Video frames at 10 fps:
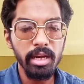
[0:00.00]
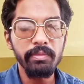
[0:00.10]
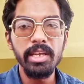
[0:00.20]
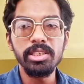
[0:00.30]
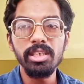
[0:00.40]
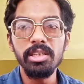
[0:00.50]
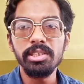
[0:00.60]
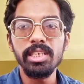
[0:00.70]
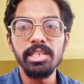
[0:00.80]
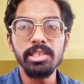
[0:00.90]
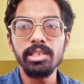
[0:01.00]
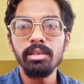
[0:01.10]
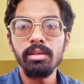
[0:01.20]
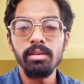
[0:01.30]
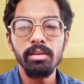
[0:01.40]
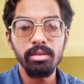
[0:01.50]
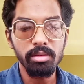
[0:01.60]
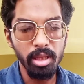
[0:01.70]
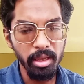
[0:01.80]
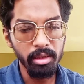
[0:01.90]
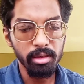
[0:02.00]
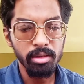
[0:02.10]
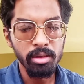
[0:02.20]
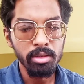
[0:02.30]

Adventure Incense thing.